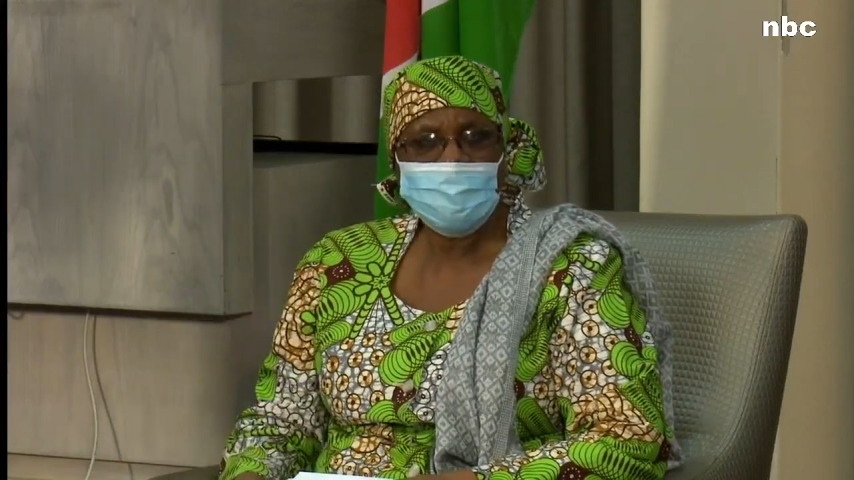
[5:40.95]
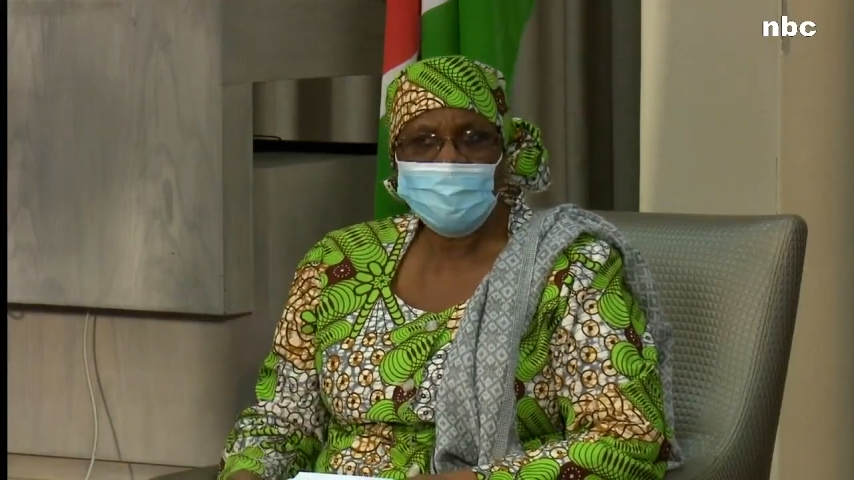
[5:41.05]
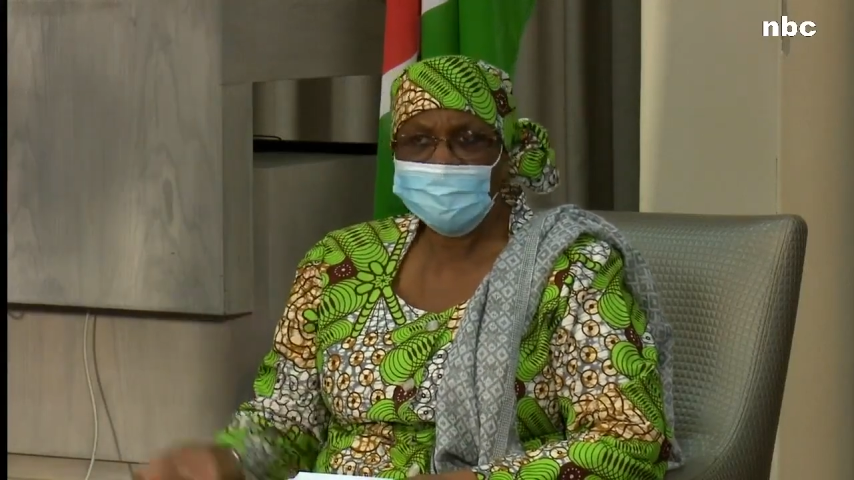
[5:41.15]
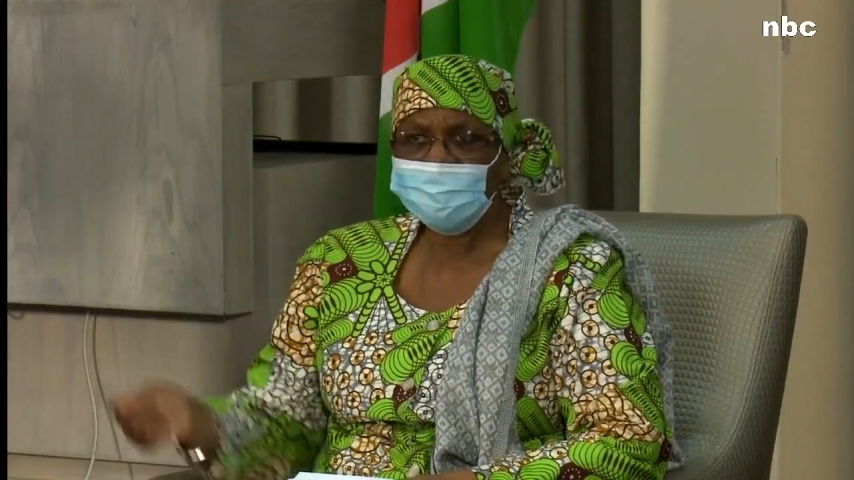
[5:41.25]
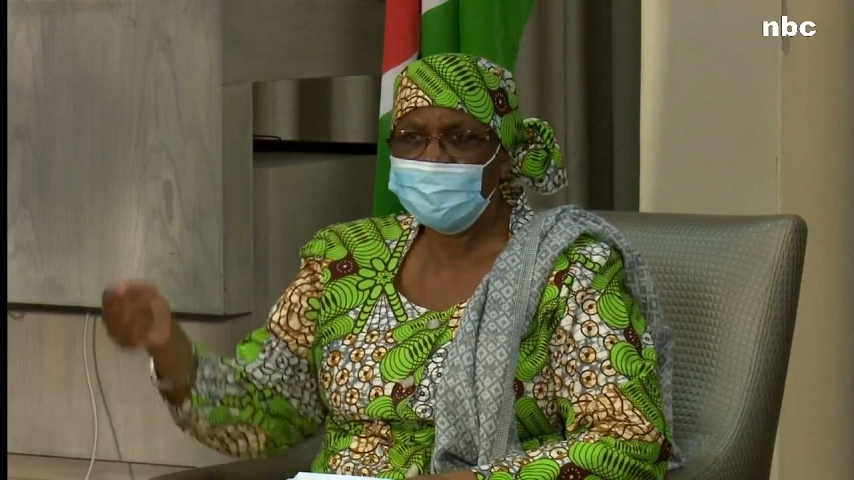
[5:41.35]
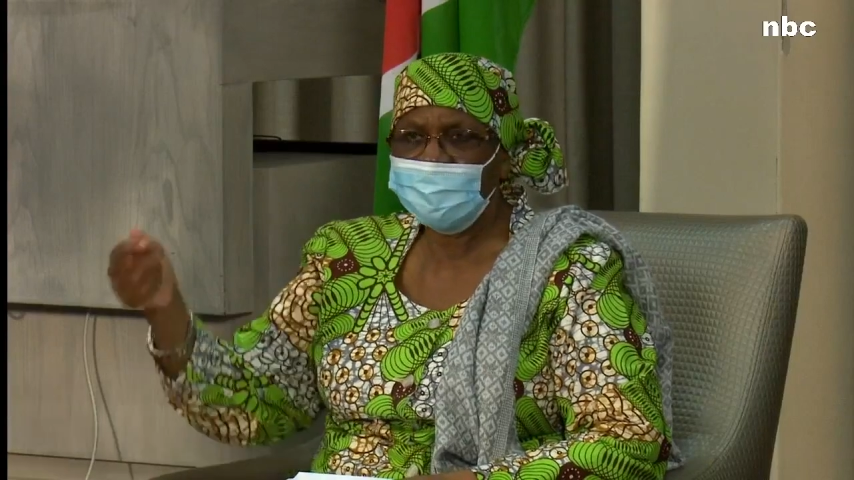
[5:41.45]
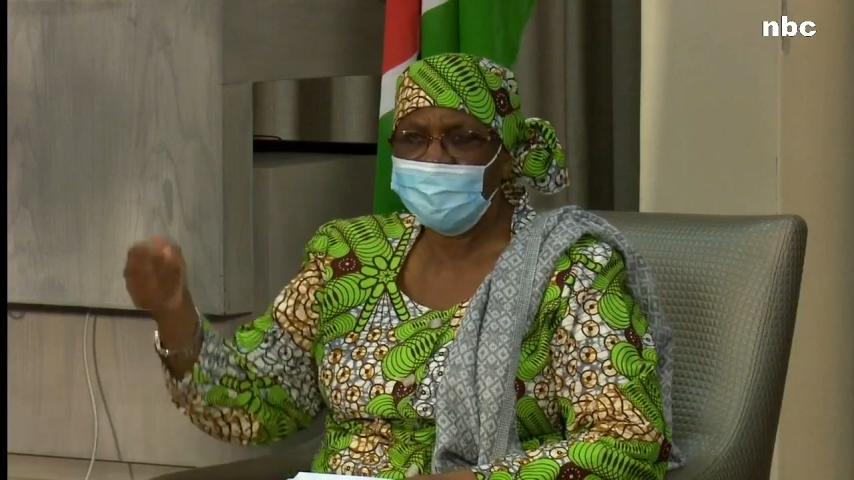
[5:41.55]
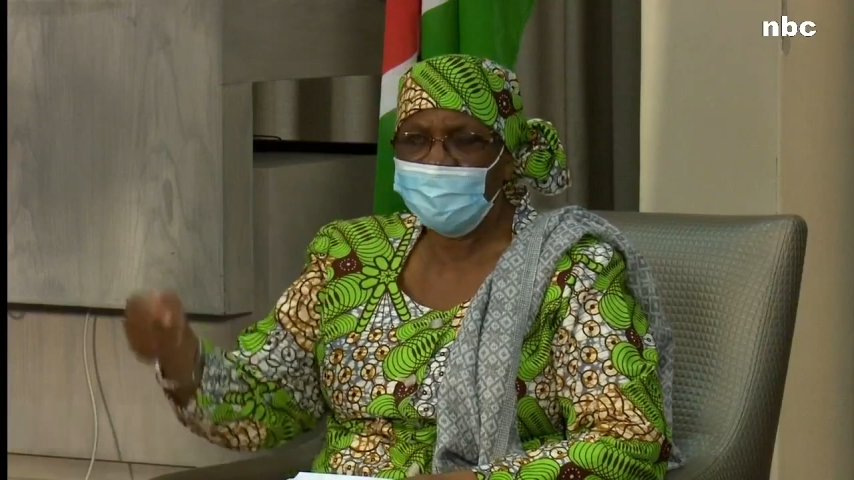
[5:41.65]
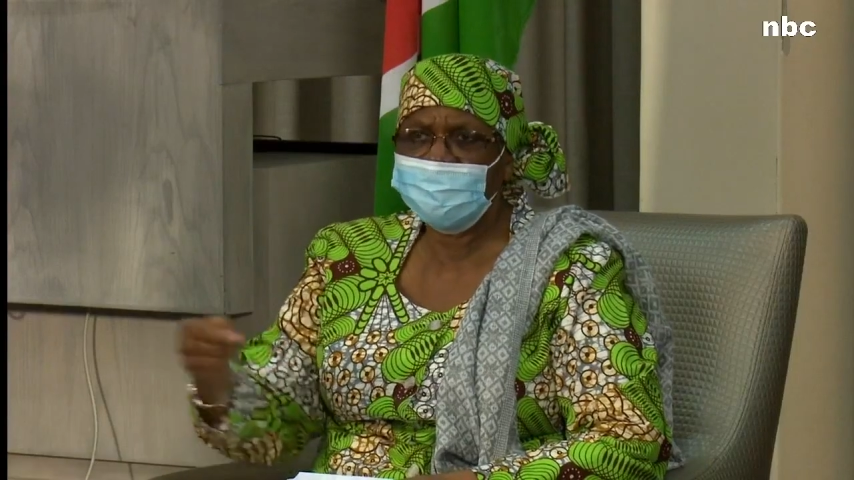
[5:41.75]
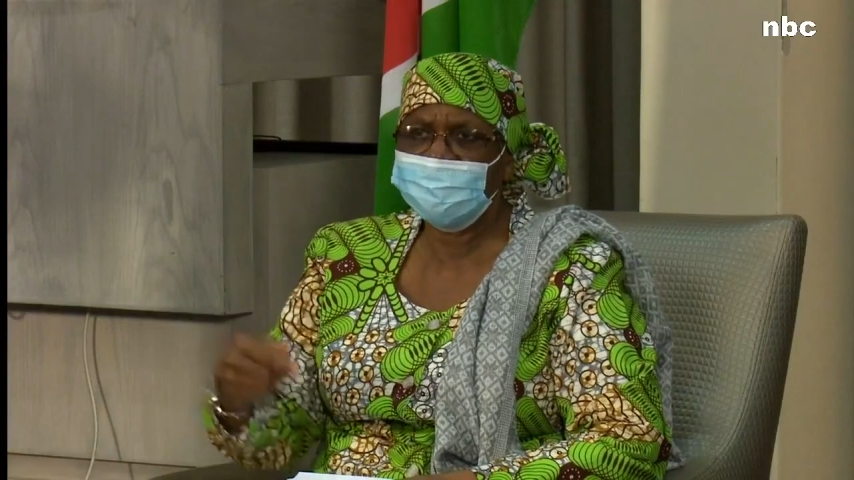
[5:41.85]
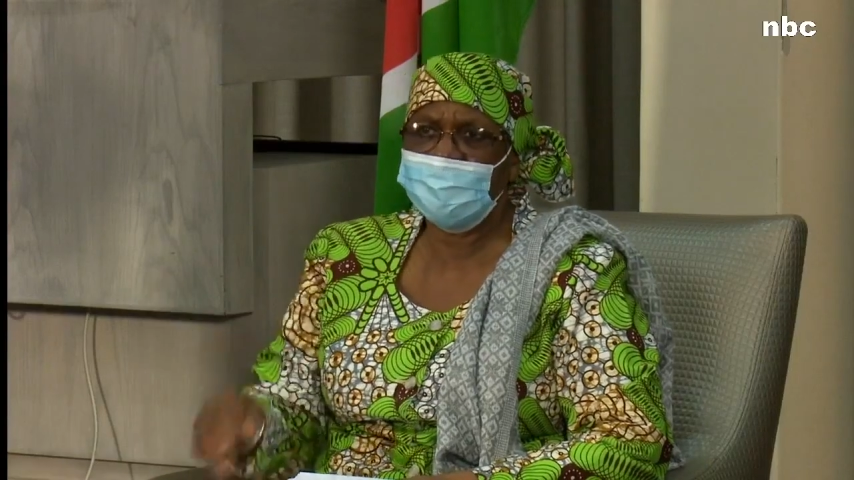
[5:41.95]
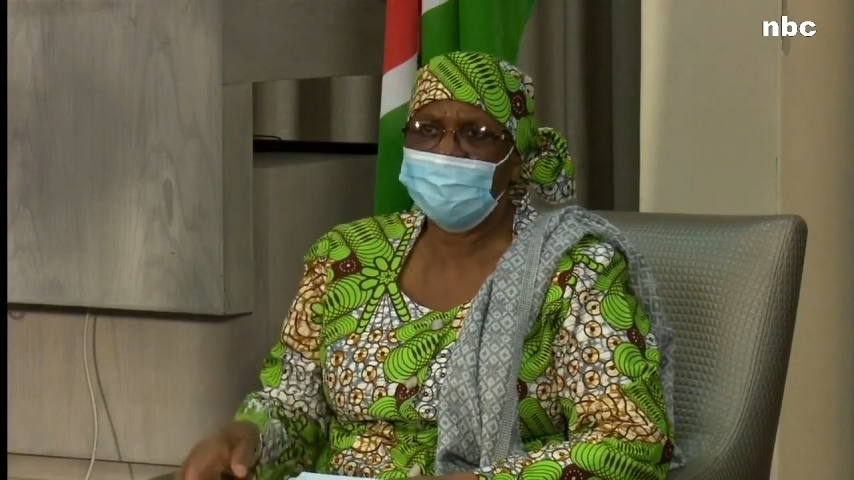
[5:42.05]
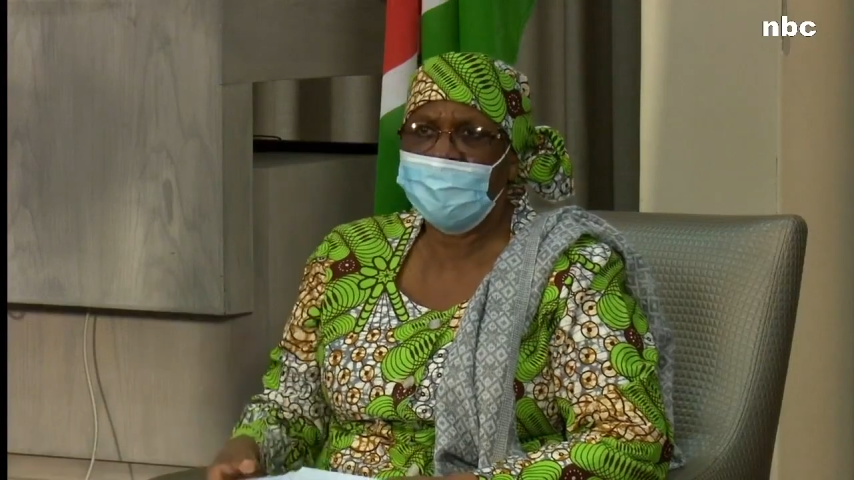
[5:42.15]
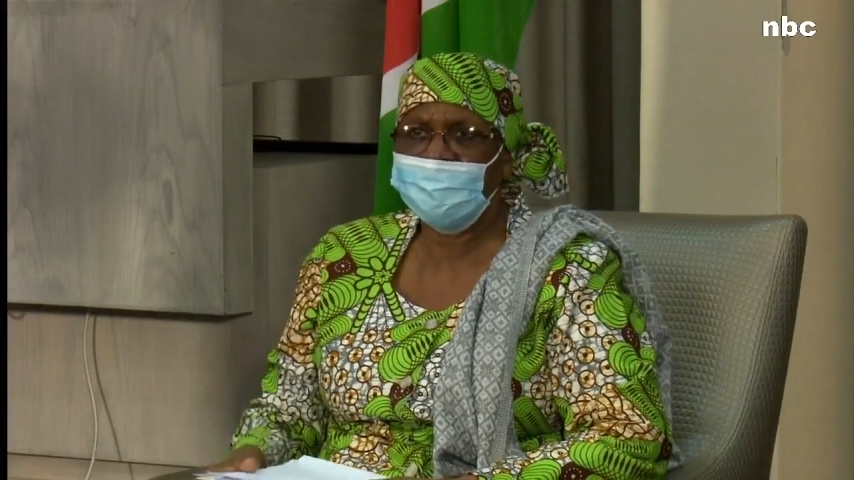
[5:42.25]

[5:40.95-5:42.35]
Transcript: what we got from